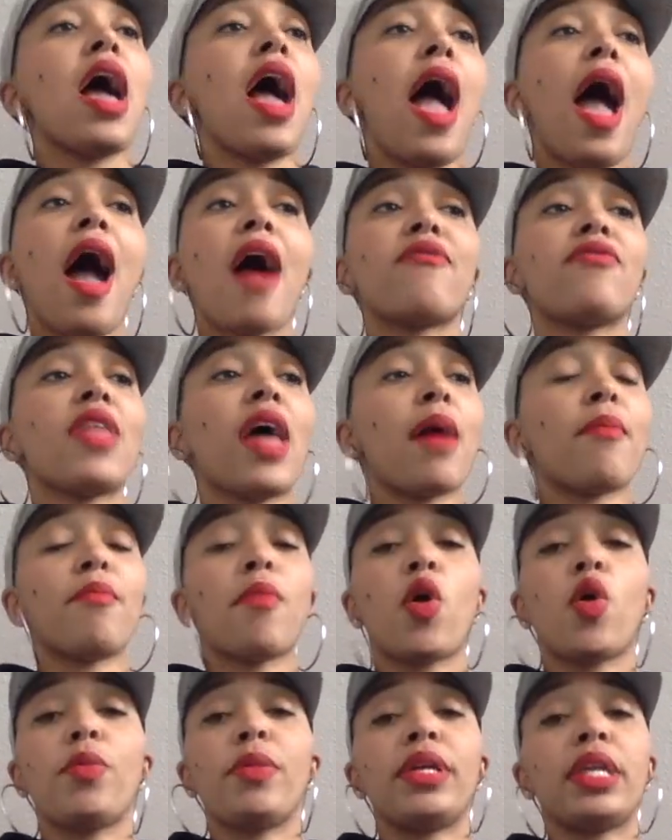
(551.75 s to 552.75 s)
have that
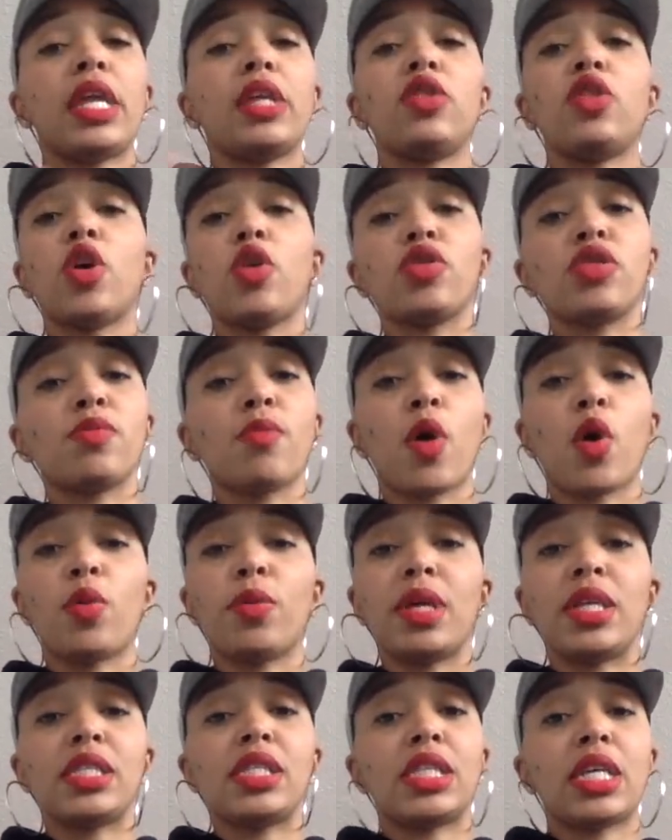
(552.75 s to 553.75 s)
moment and those
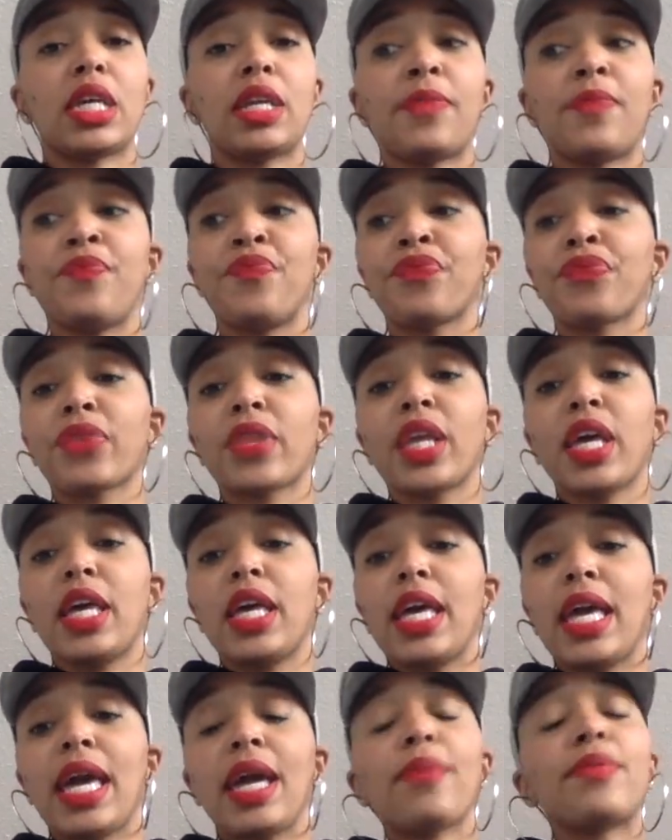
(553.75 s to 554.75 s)
moments, and
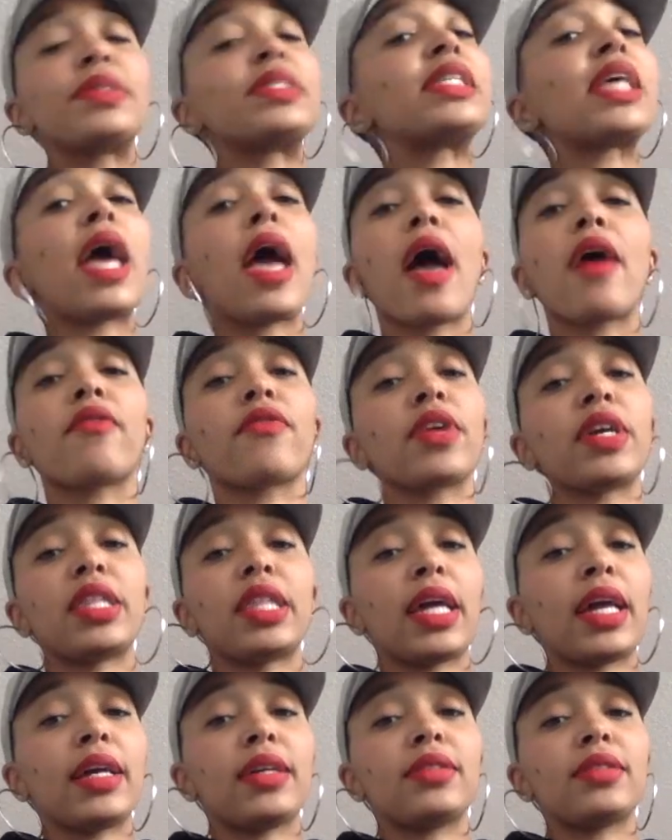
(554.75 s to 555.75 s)
it was
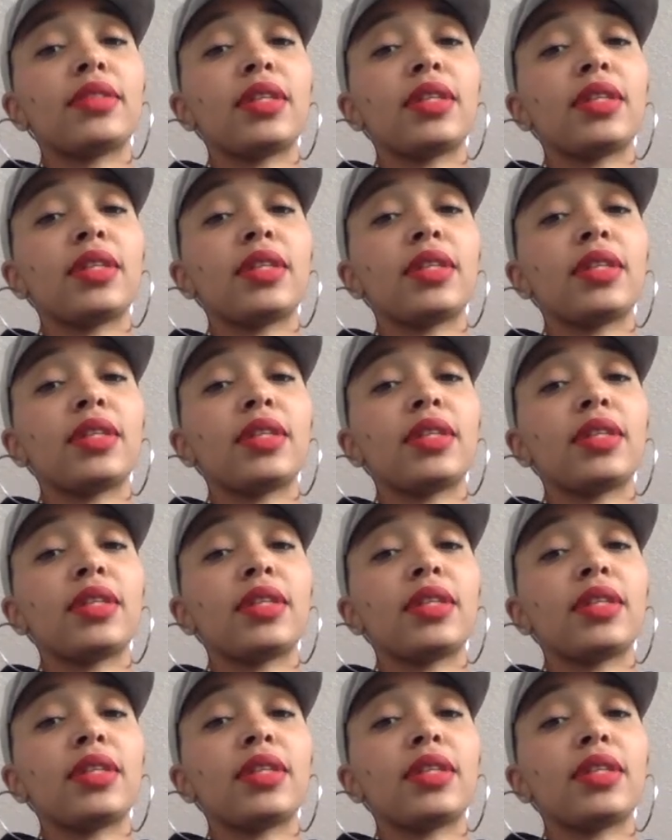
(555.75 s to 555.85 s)
everything.